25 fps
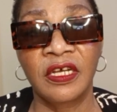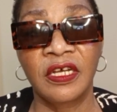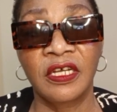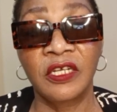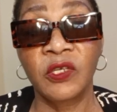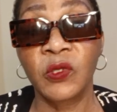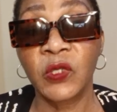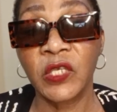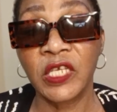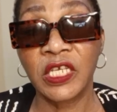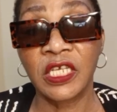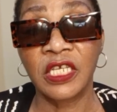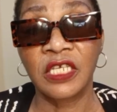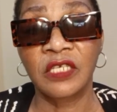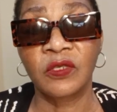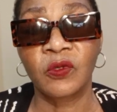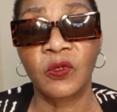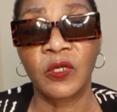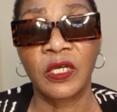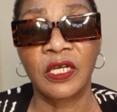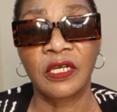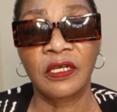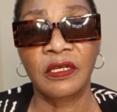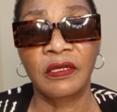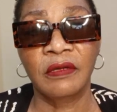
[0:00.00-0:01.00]
doing his
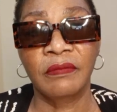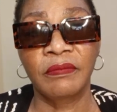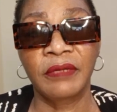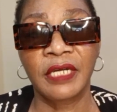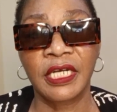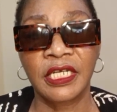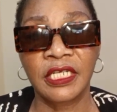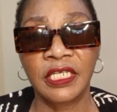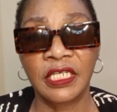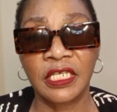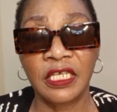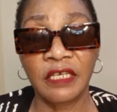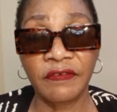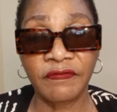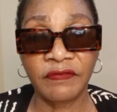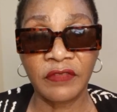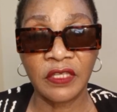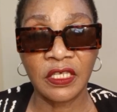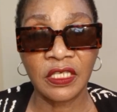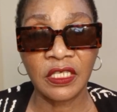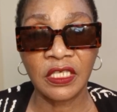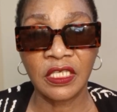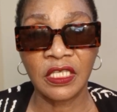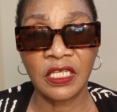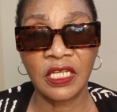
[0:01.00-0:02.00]
work, but if
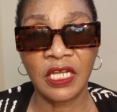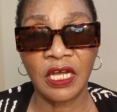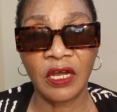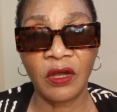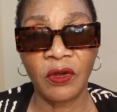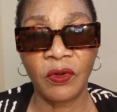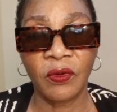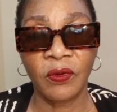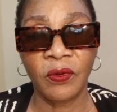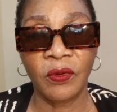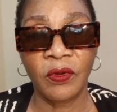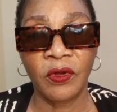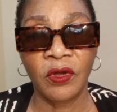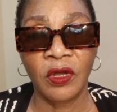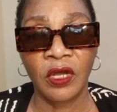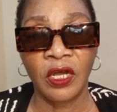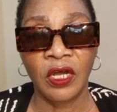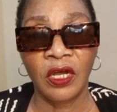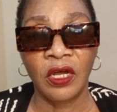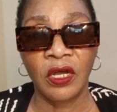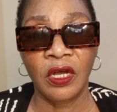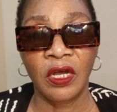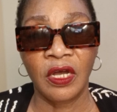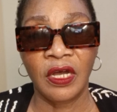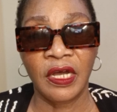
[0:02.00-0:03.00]
this is now
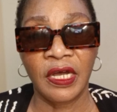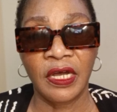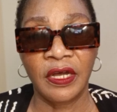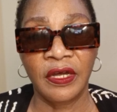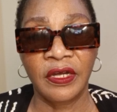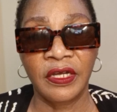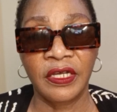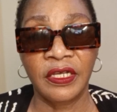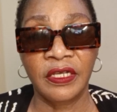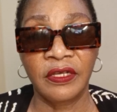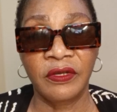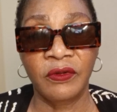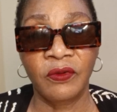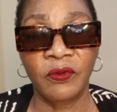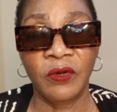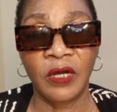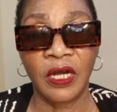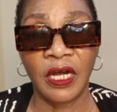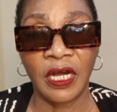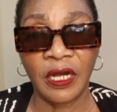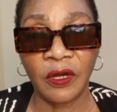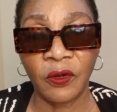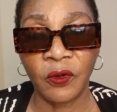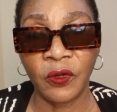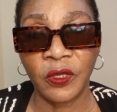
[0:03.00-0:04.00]

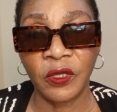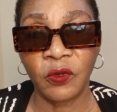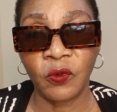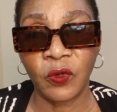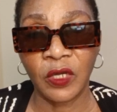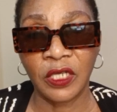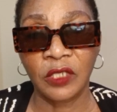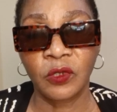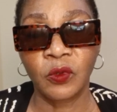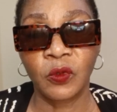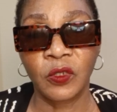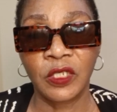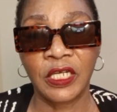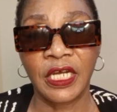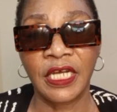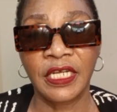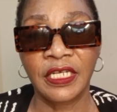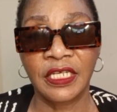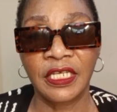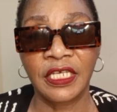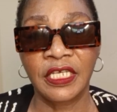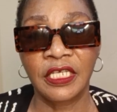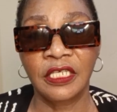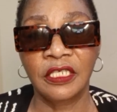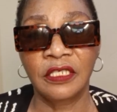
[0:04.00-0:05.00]
how he want to turn
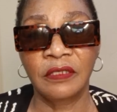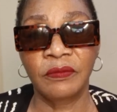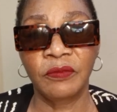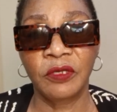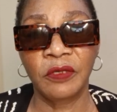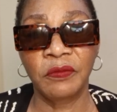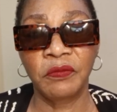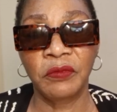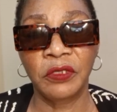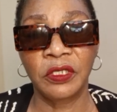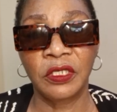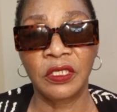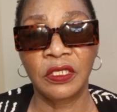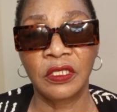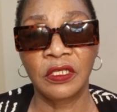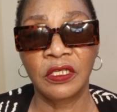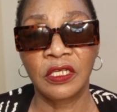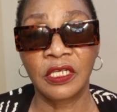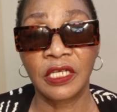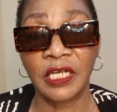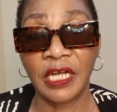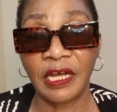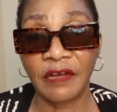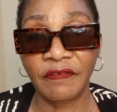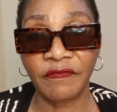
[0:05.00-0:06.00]
his maybe
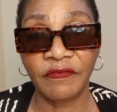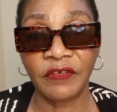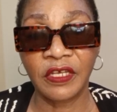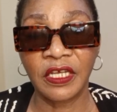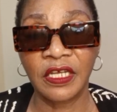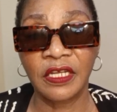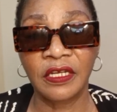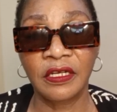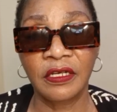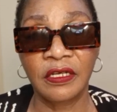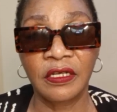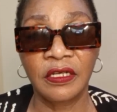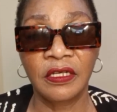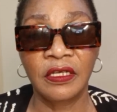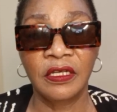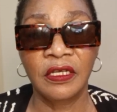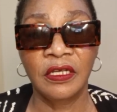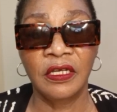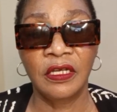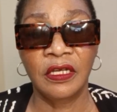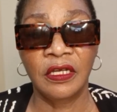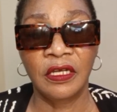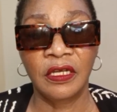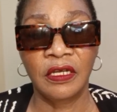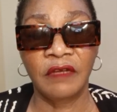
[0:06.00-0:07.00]
travel
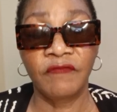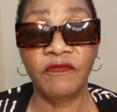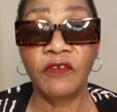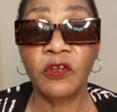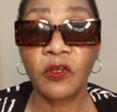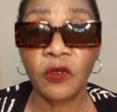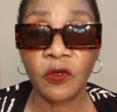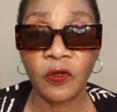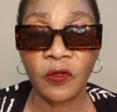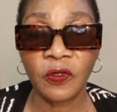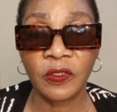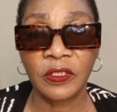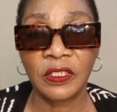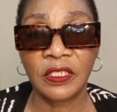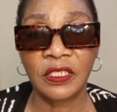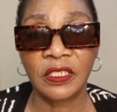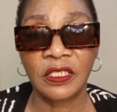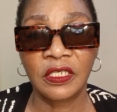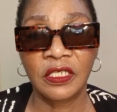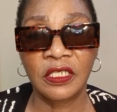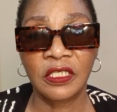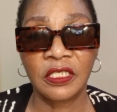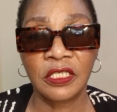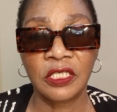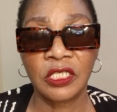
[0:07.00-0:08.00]
vlogs,
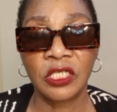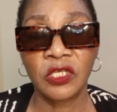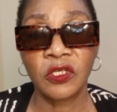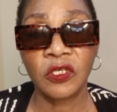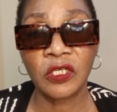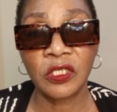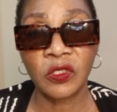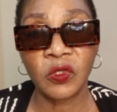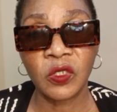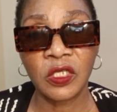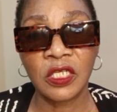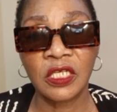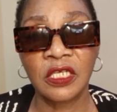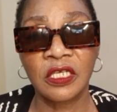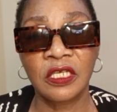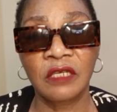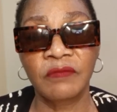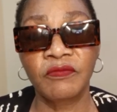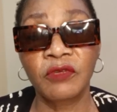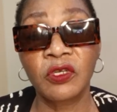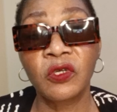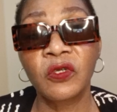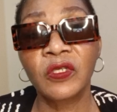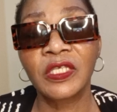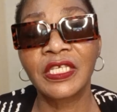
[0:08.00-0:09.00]
it is not suiting him,
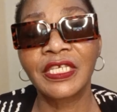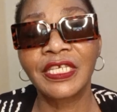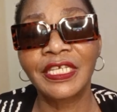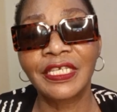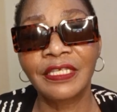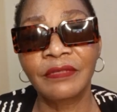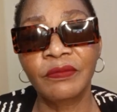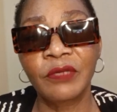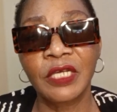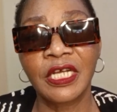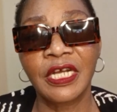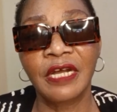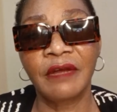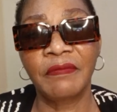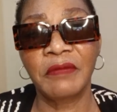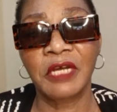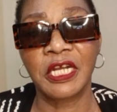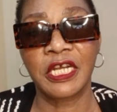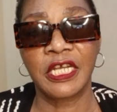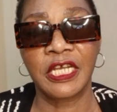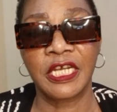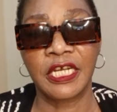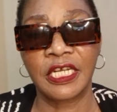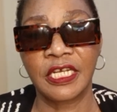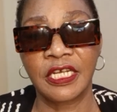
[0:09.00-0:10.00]
because he's become a
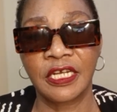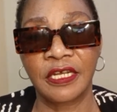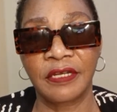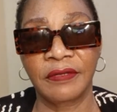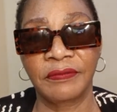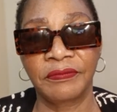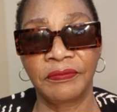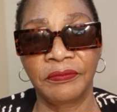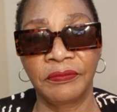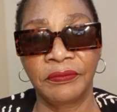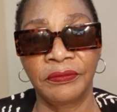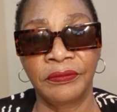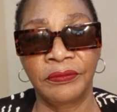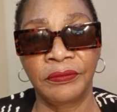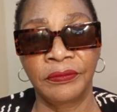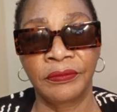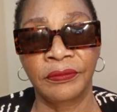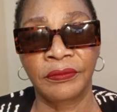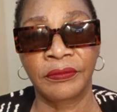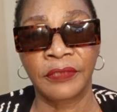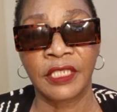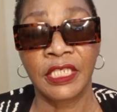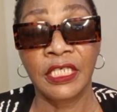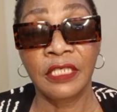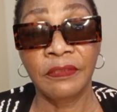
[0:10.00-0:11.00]
reactor.
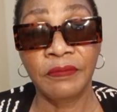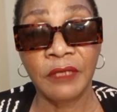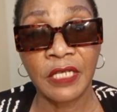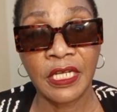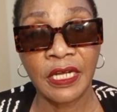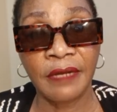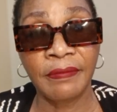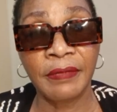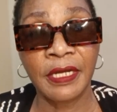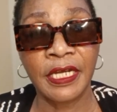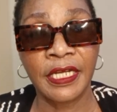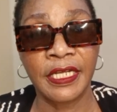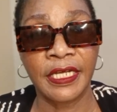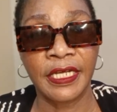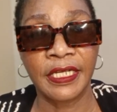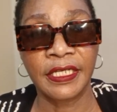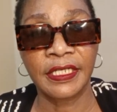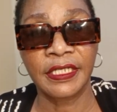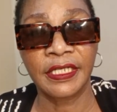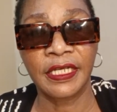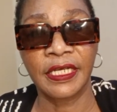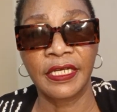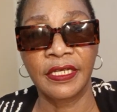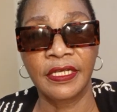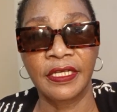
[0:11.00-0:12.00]
He's become a
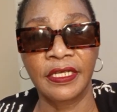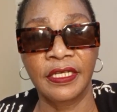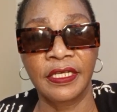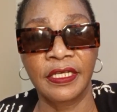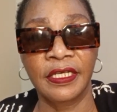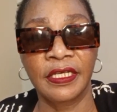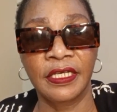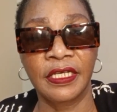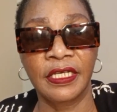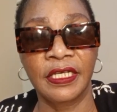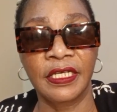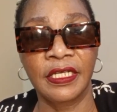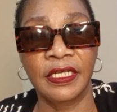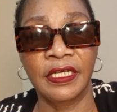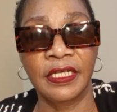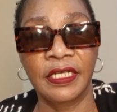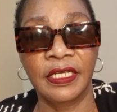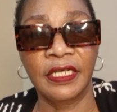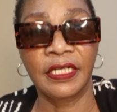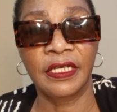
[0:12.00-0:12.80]
reactor, and